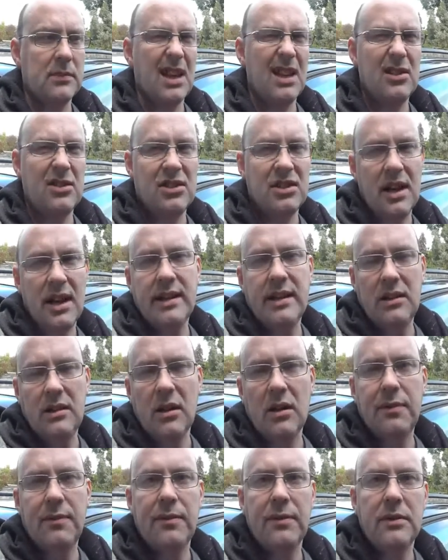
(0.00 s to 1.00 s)
slagging
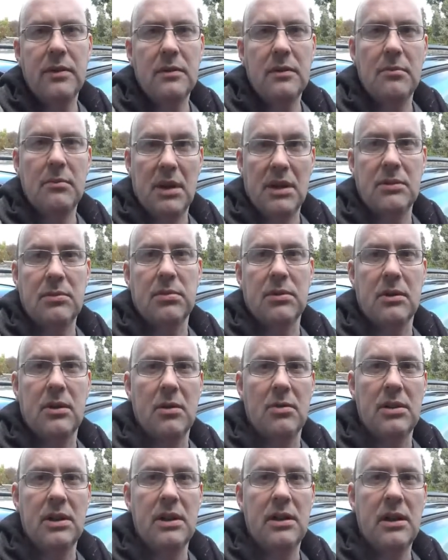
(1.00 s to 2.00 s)
off, might as well
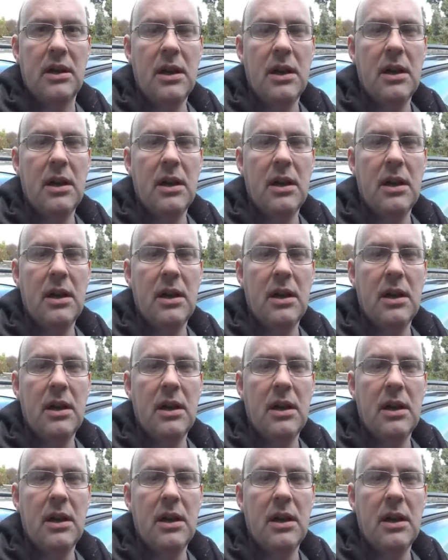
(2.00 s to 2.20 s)
call it,